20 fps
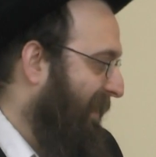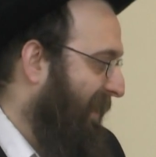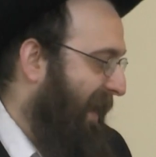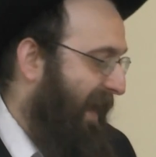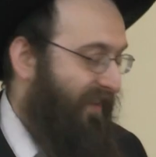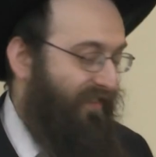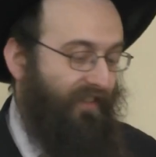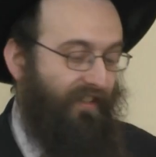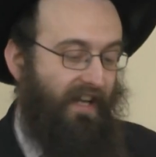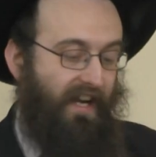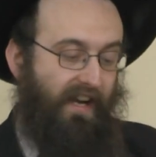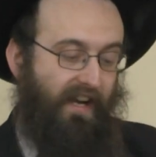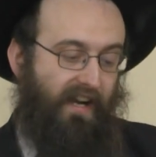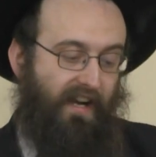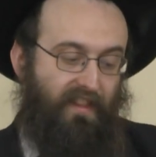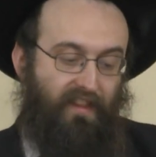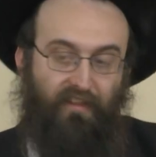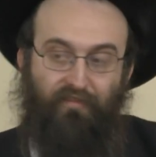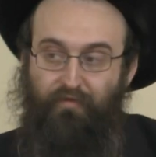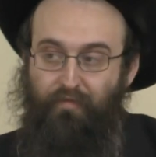I didn't hear
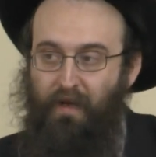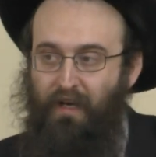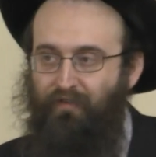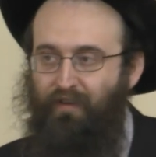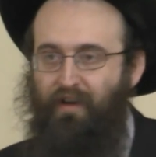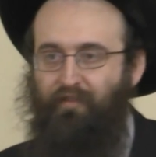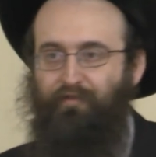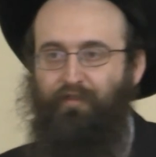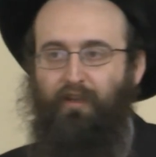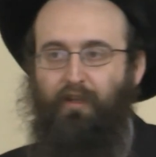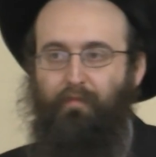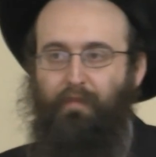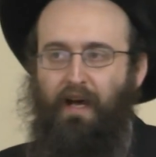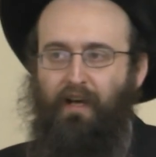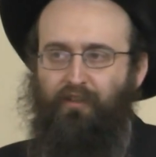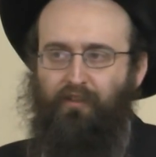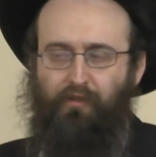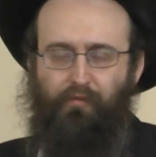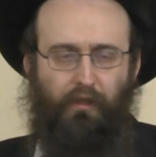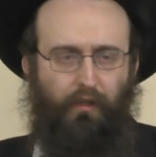anything from my grandfather
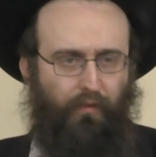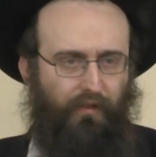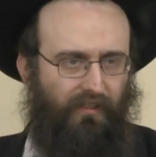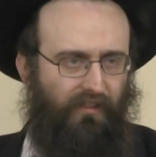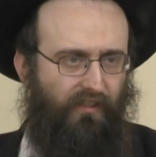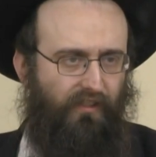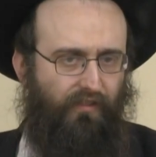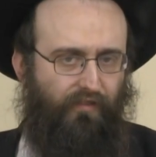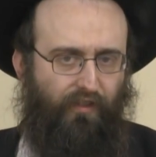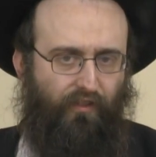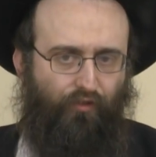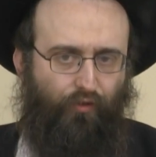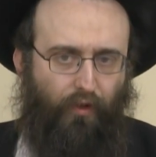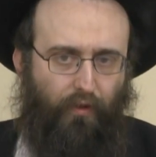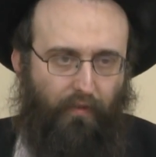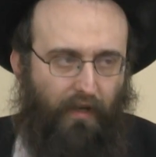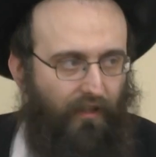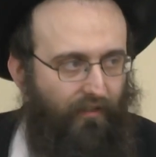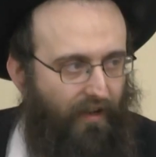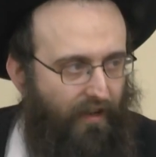about this, but there was an individual
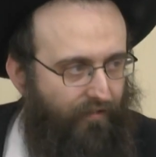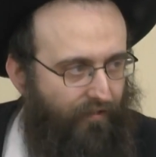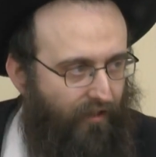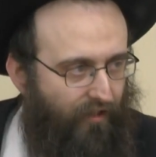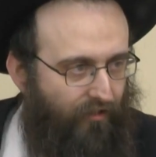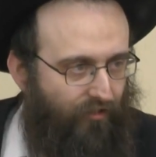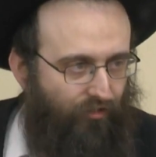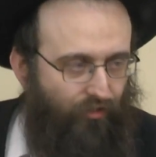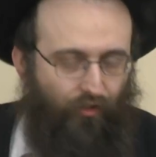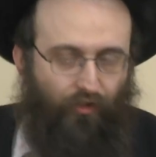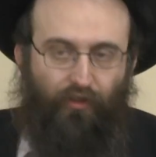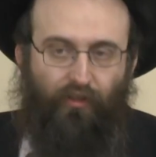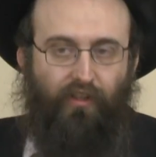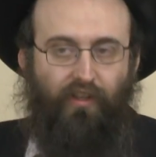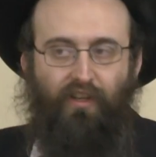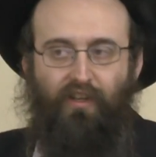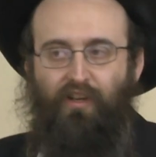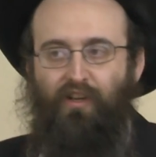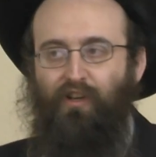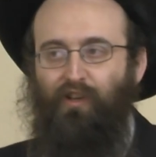in my grandfather's shul
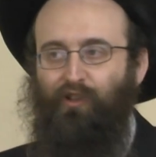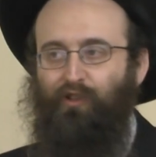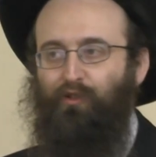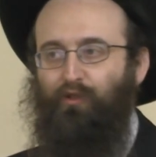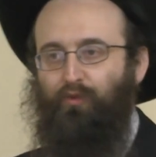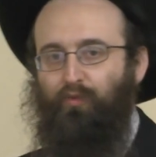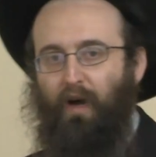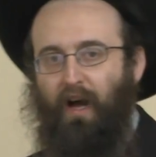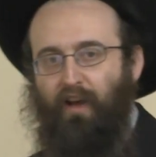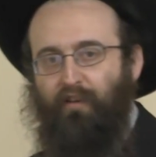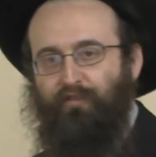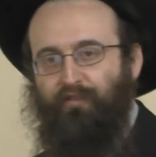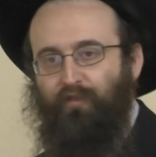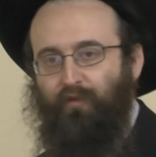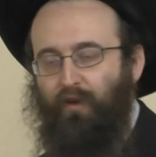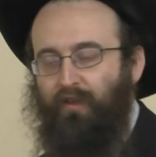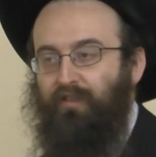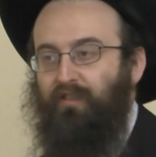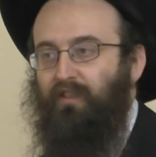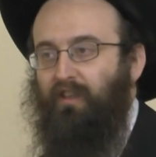whose wife
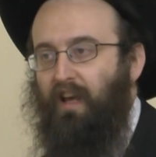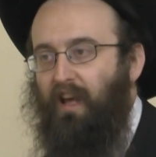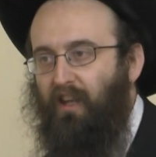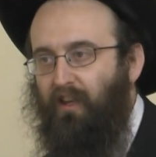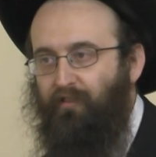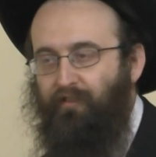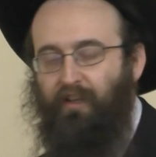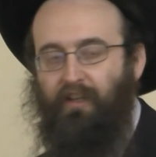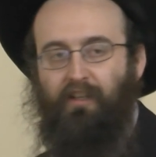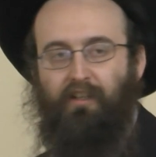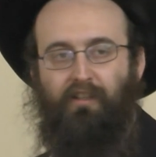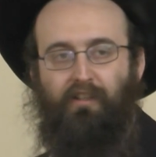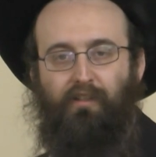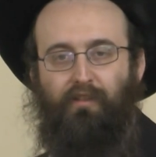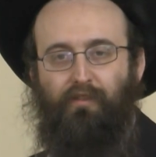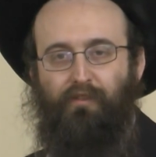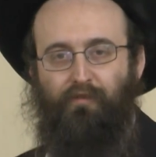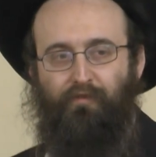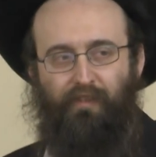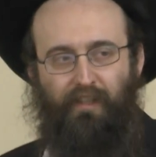was in the elevator, and
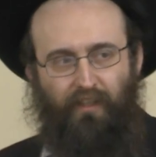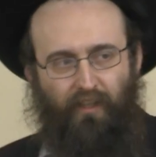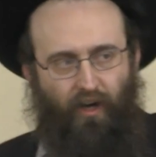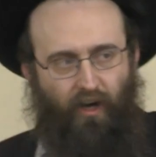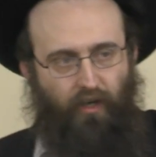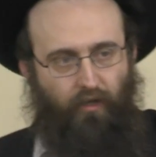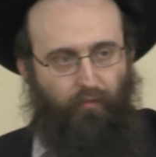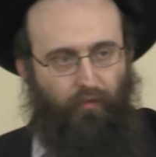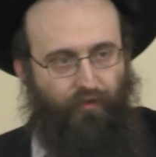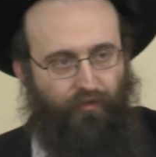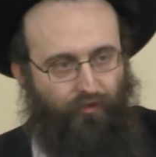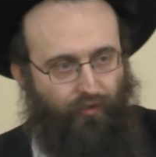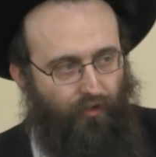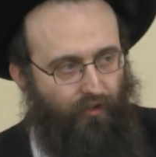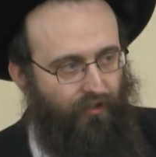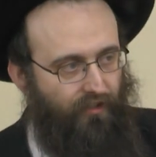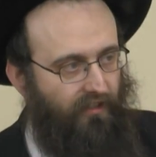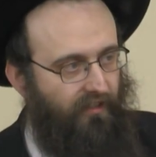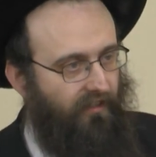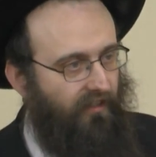it was a very horrible
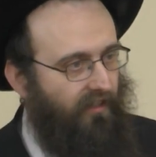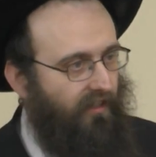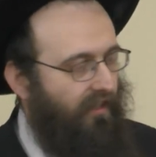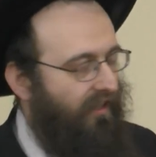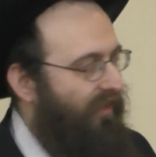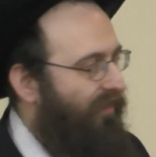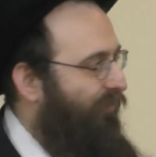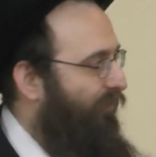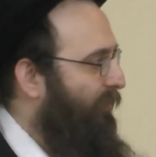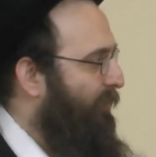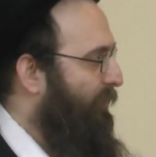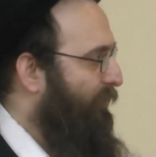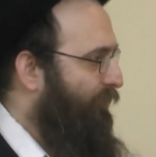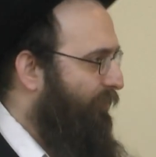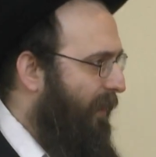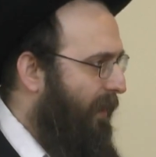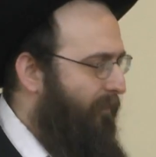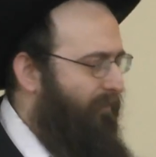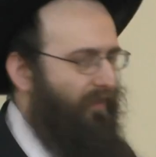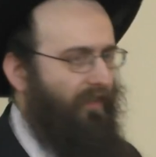story. She was
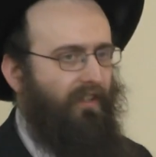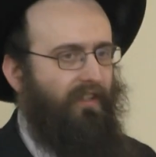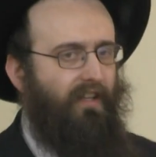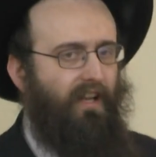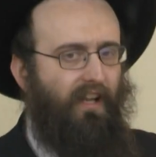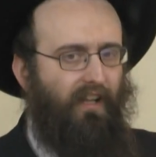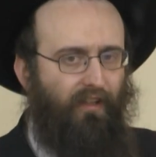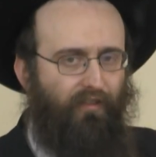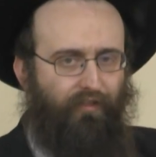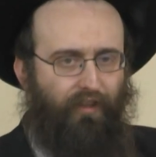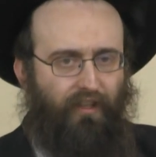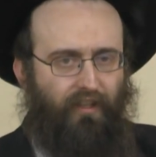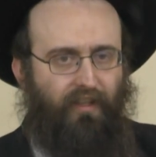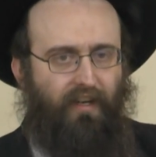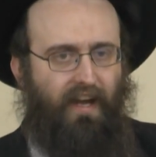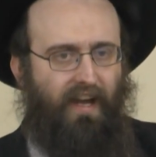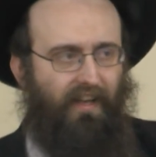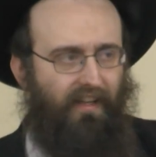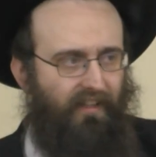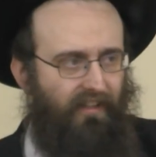raped in an elevator
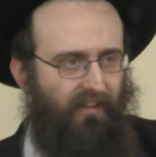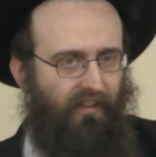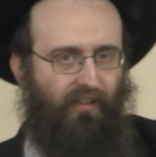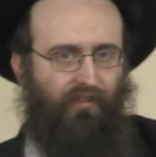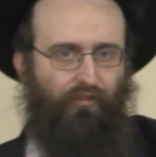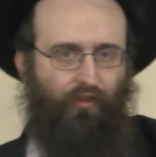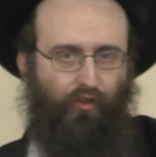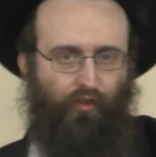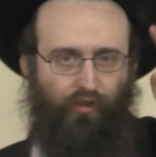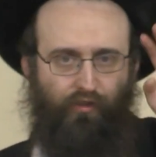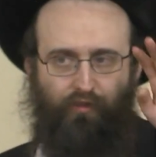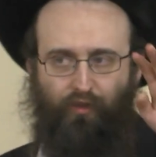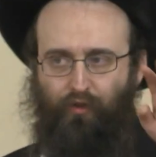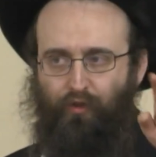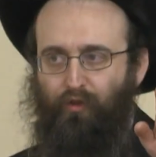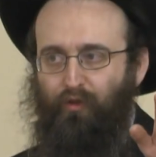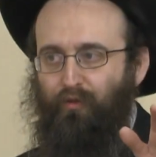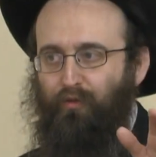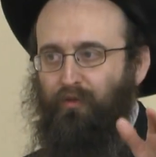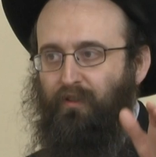and killed, v'chulu
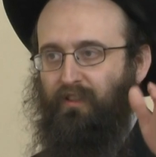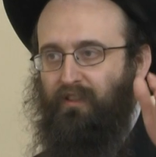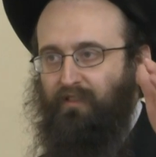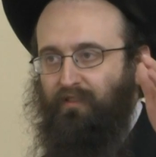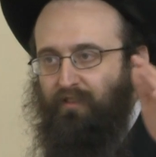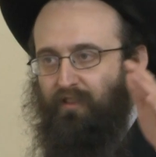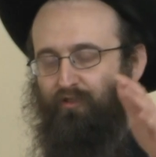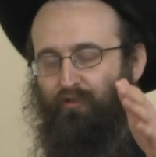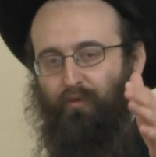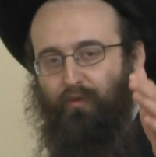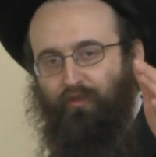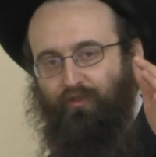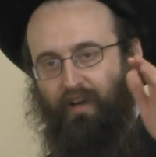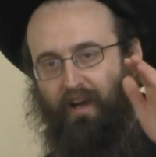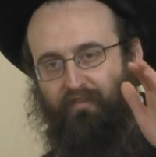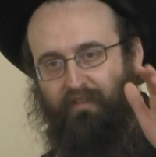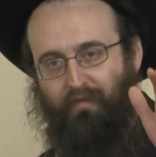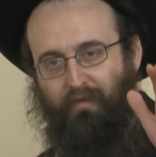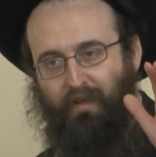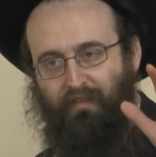v'chulu, an individual which
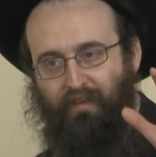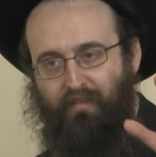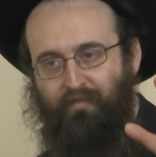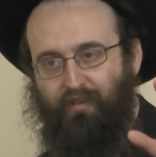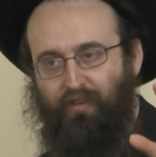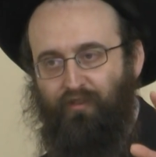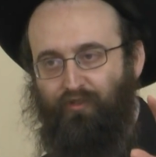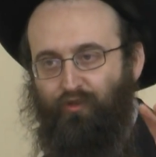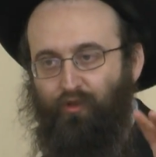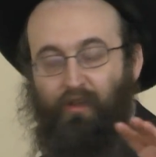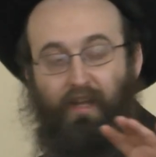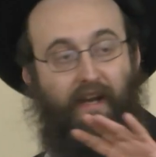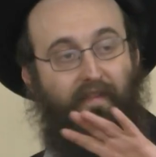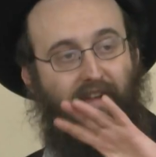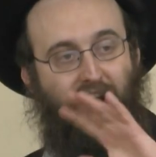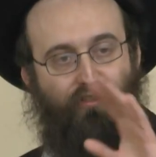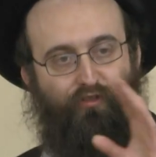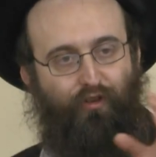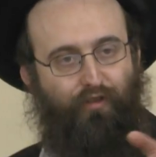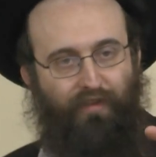happened in my grandfather's shul, and I'm
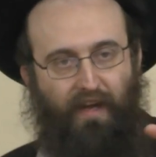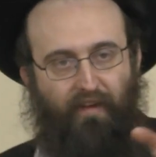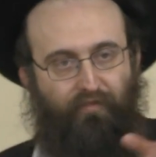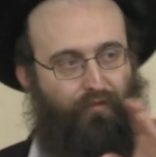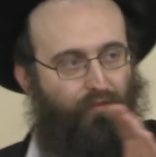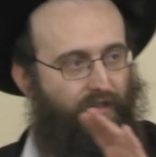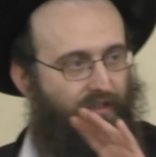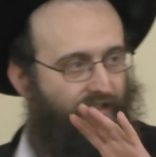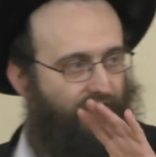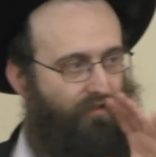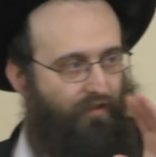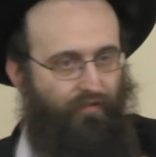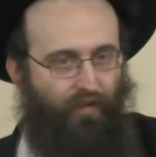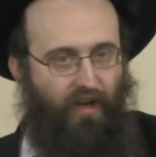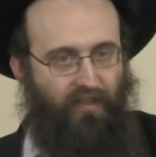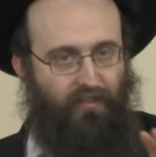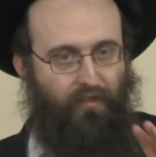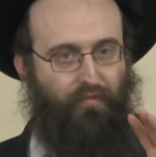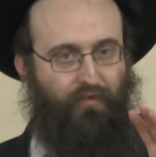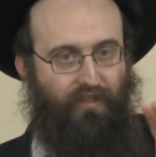not sure if afterwards he
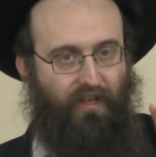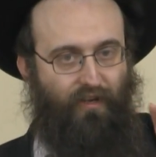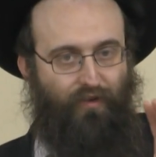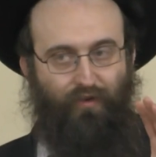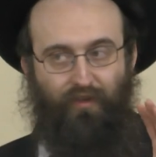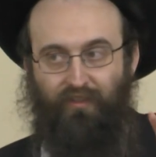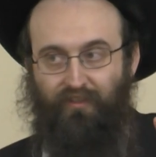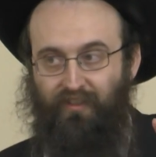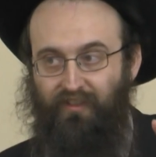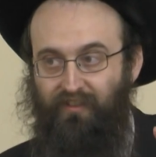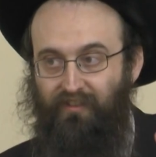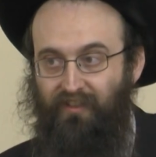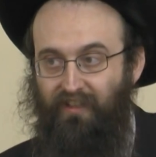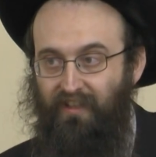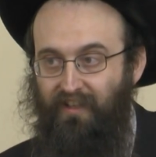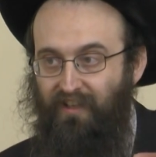revised the psak or he didn't.